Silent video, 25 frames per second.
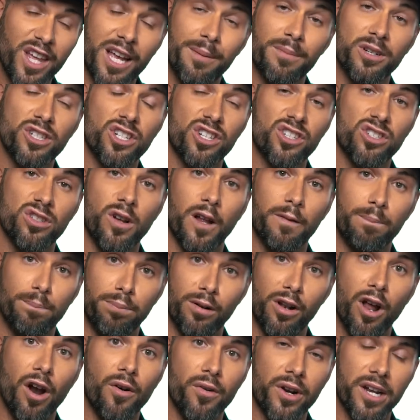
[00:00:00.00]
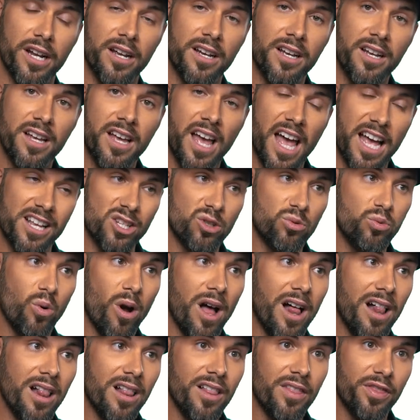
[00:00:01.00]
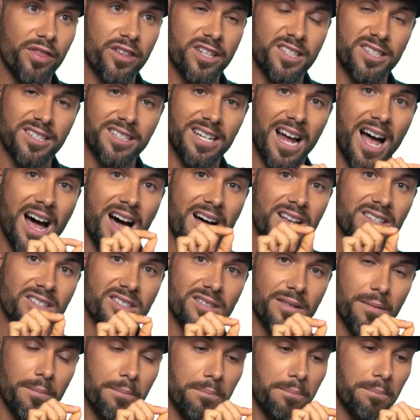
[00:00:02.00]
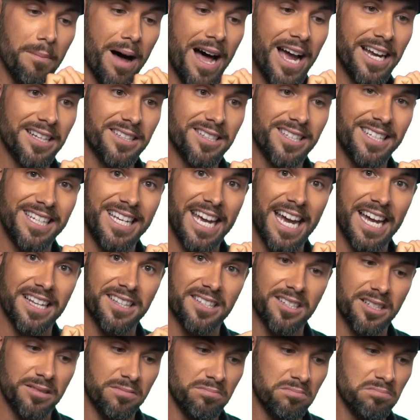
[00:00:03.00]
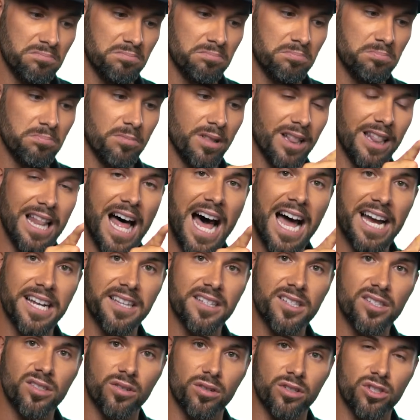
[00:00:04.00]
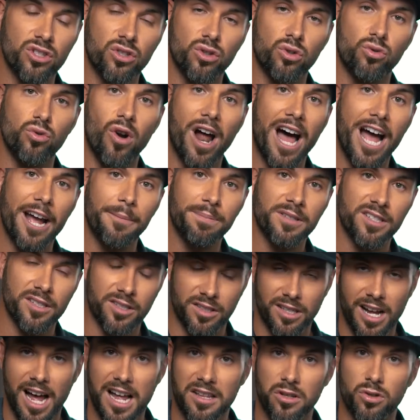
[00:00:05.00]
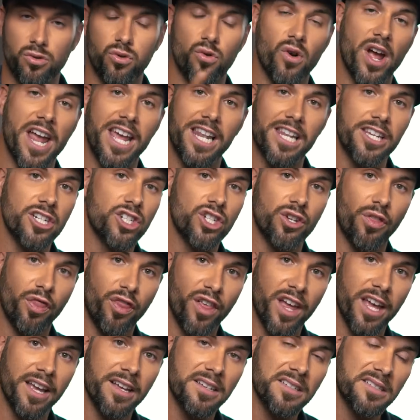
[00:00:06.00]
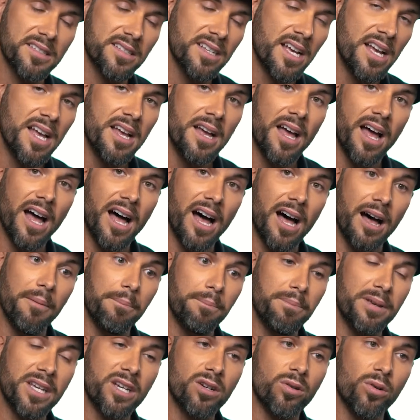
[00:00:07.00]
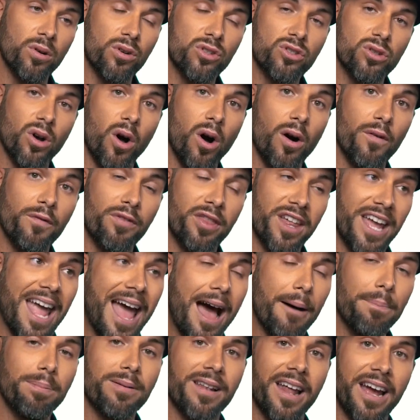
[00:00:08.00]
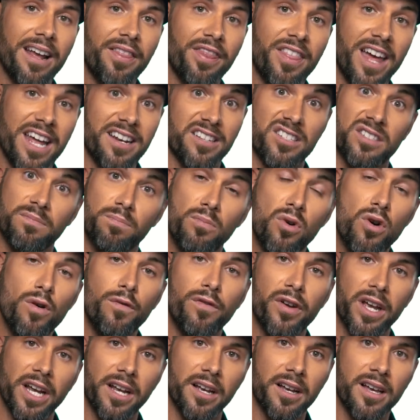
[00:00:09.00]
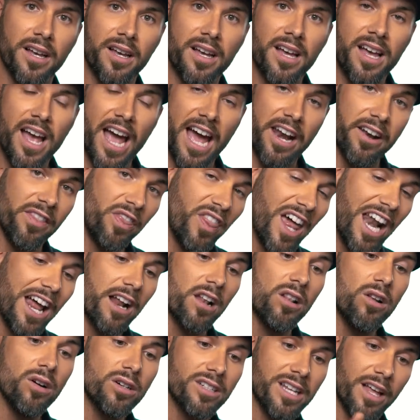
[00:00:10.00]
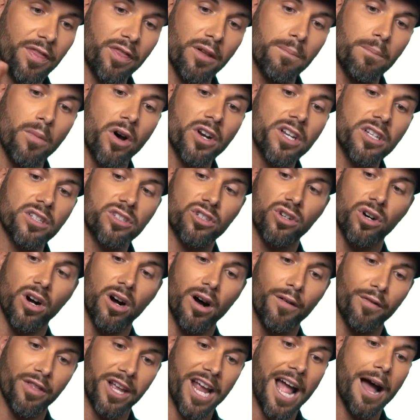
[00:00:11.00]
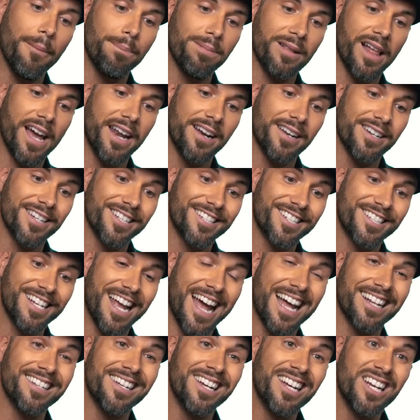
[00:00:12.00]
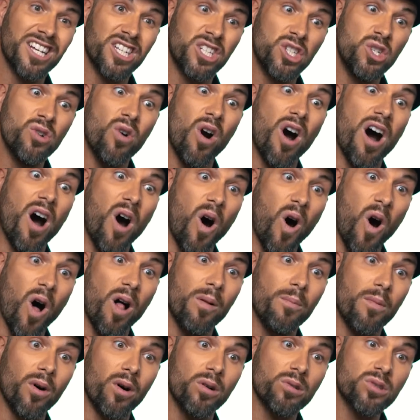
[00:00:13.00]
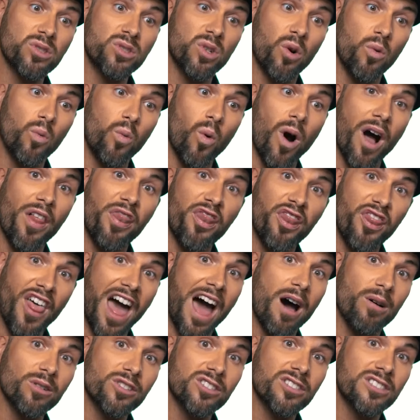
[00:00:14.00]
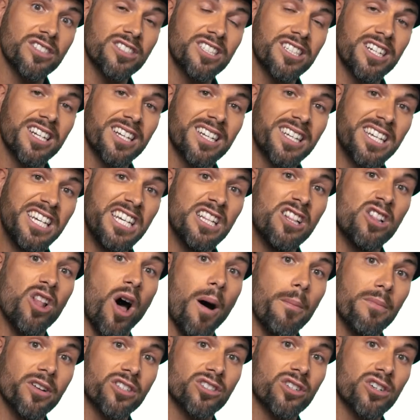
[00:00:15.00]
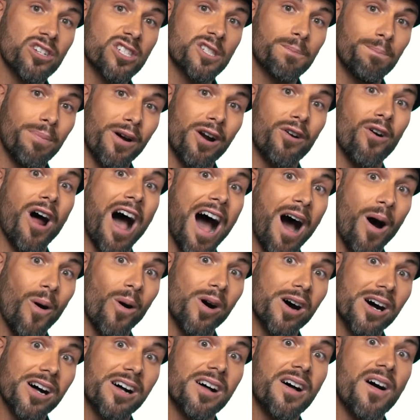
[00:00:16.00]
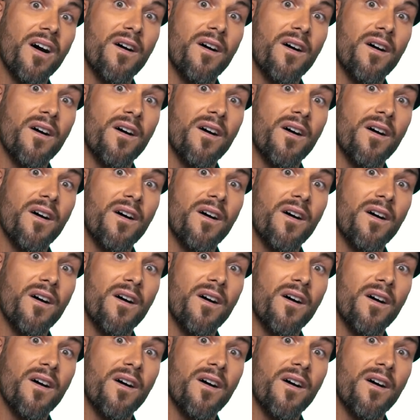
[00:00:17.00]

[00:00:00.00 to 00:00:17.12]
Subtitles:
the image is not blurry. As well, the stars might get lines or stripes, star trailish things, because of the airplane that is moving. And then I looked at the monitor of the airplane and it said, you are almost 1,000 kilometers per hour